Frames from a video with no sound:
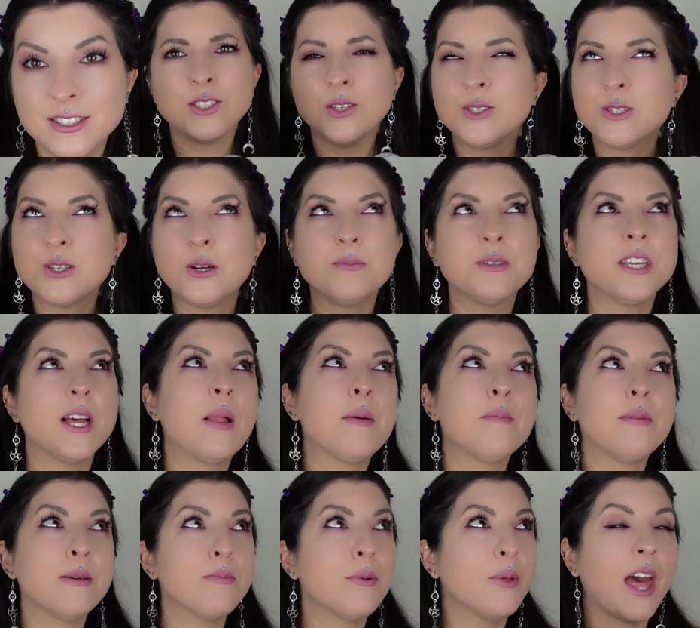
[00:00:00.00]
So stop telling
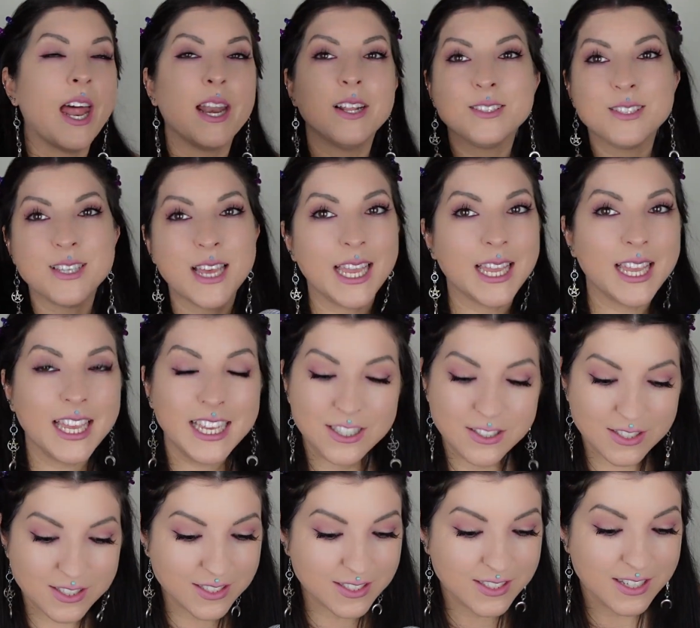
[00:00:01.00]
people that. It's like,
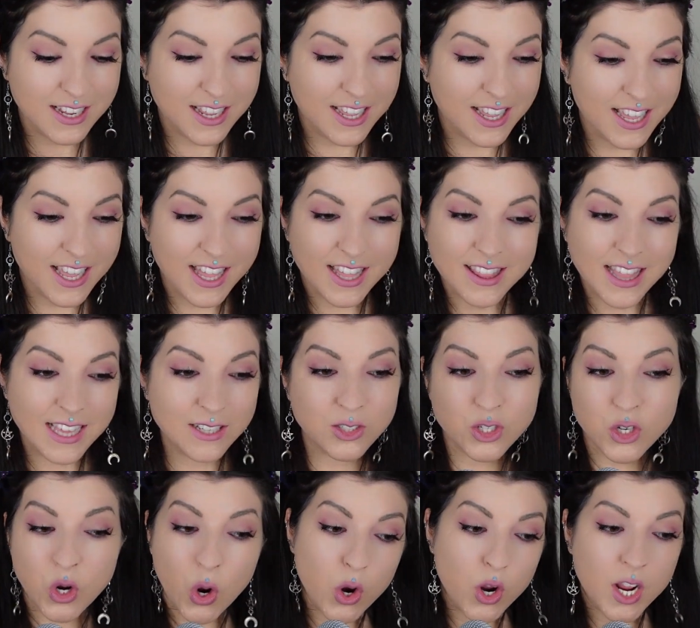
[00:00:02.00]
it's, there's
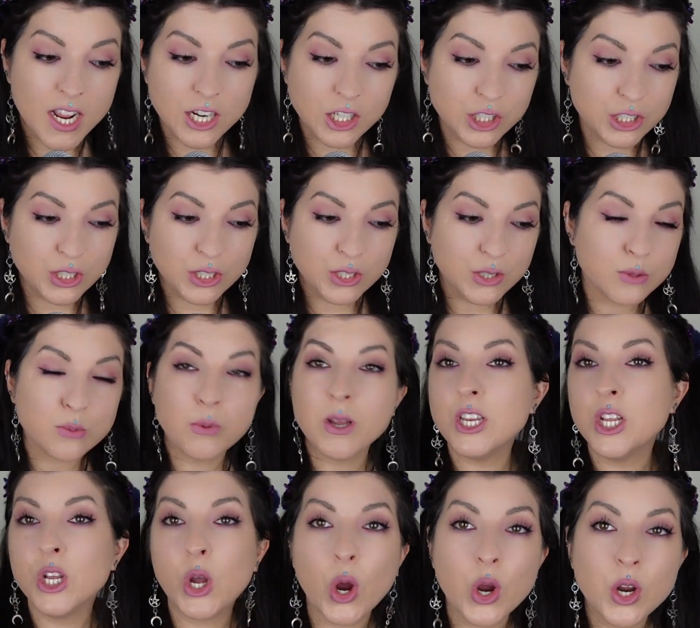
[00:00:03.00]
no issues when
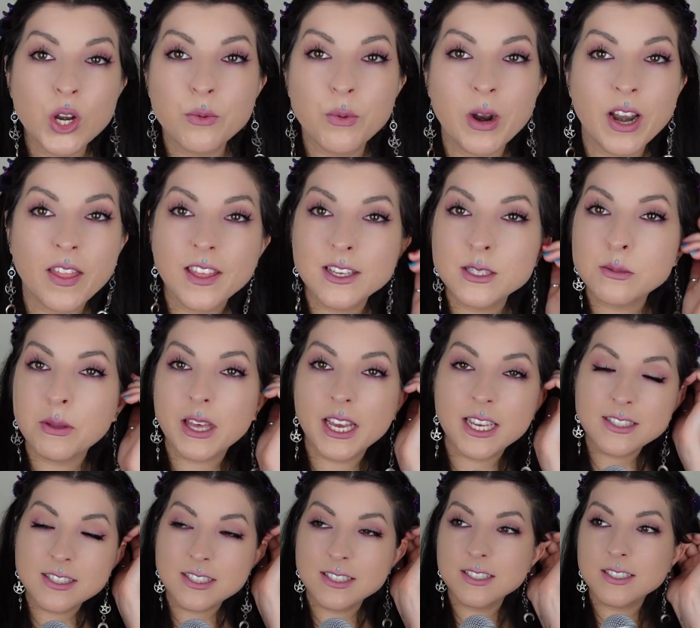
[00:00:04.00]
you go to one of these
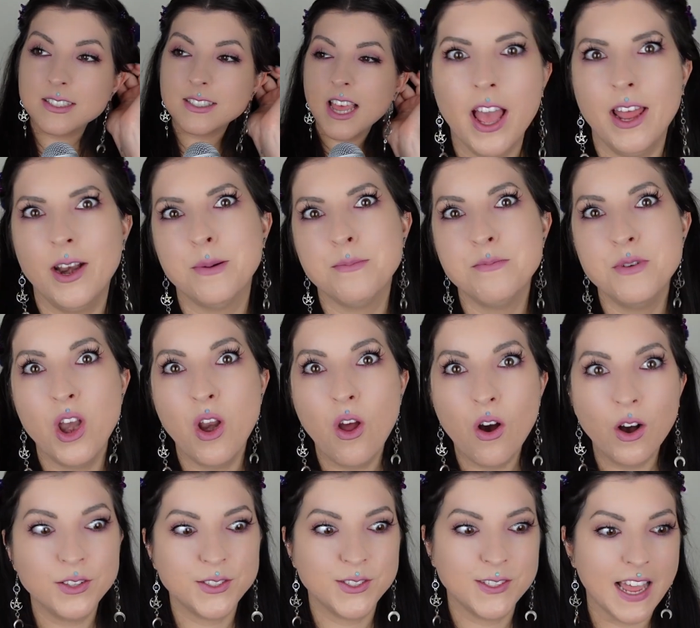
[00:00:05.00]
places. And I'm
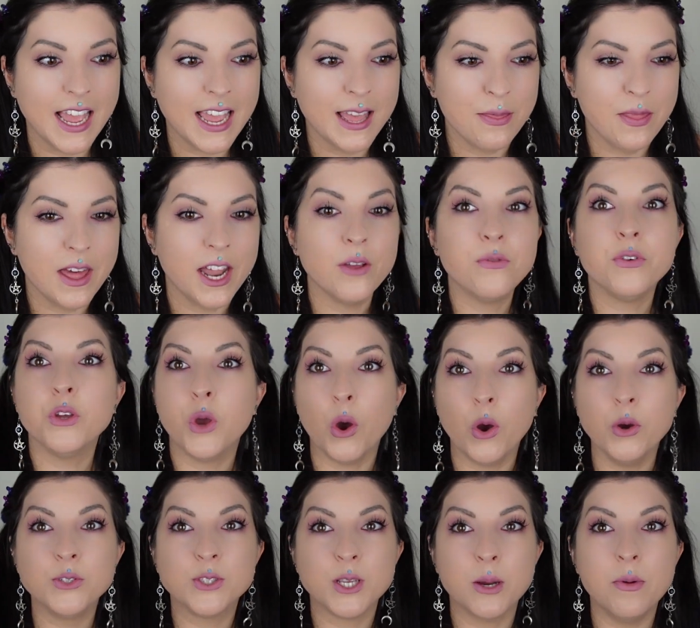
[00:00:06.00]
not saying that if you
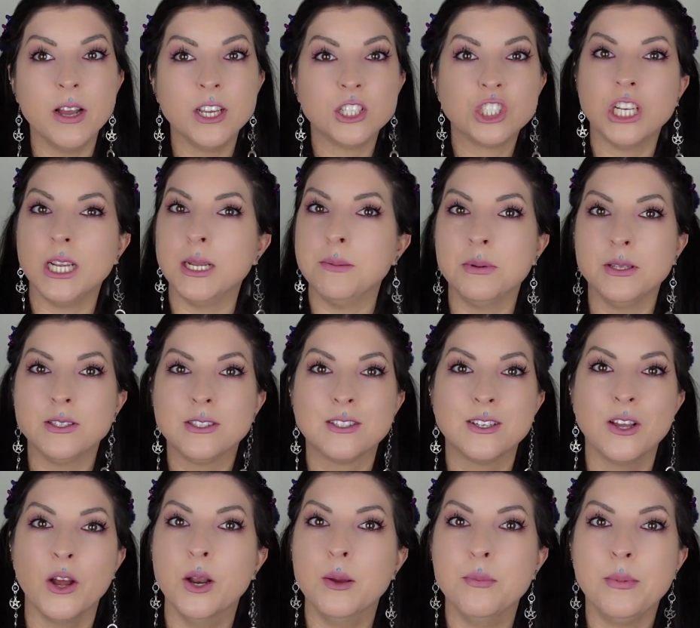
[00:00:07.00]
go somewhere cheap, it's
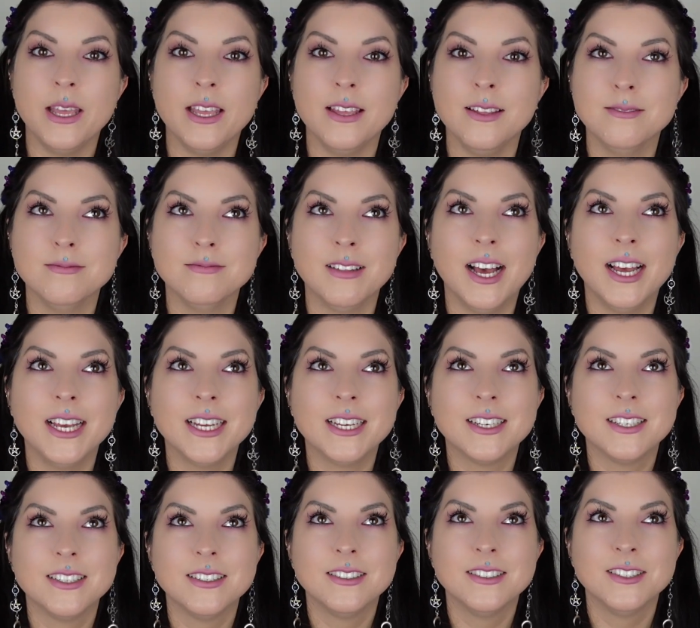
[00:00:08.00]
going to be
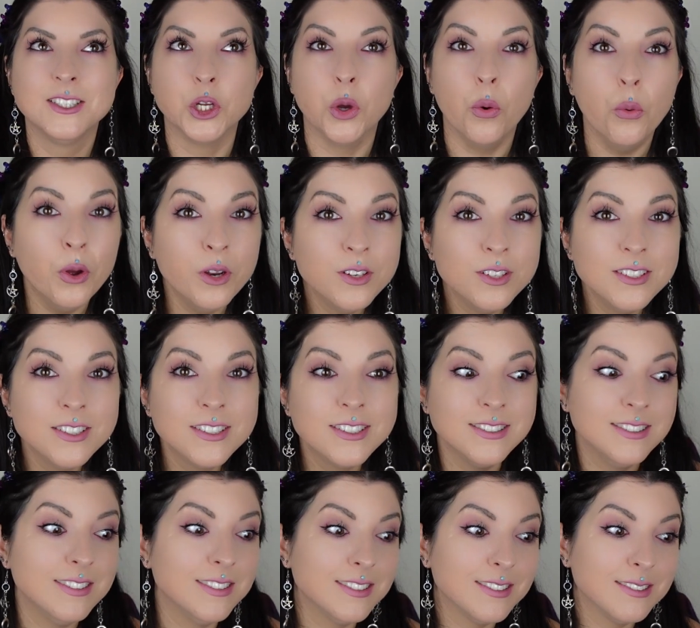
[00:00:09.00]
like good,
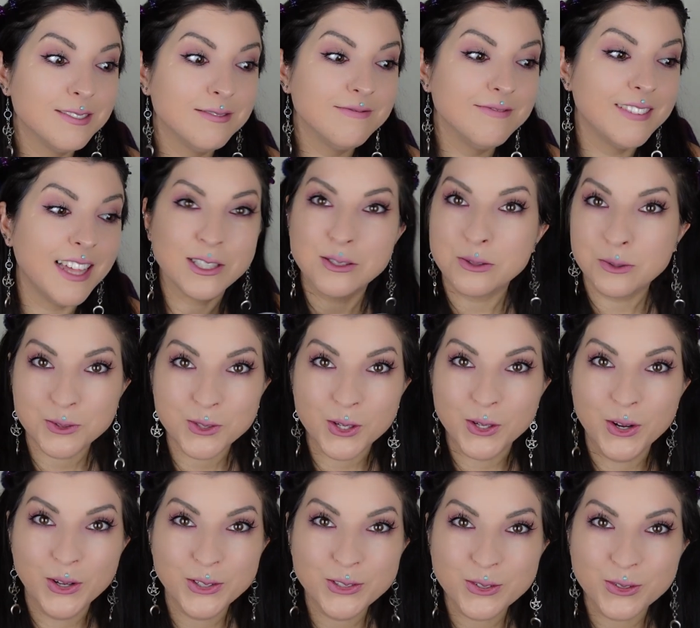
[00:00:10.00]
because that's also
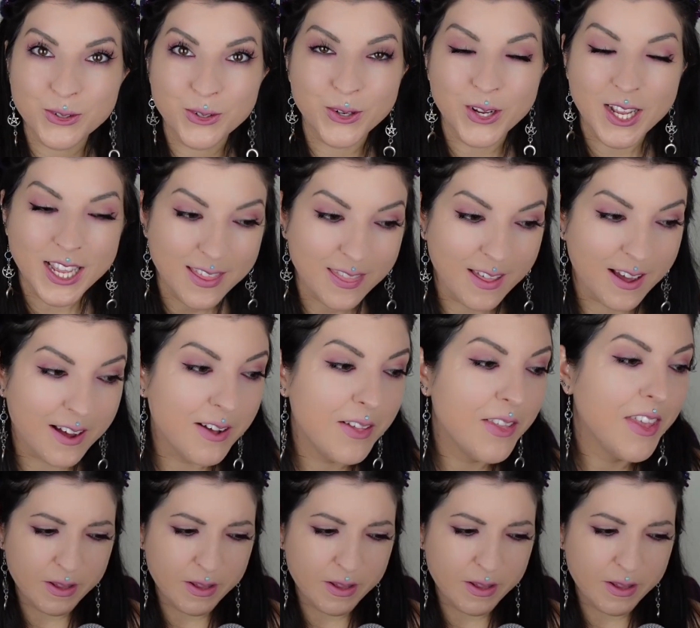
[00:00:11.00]
not true either.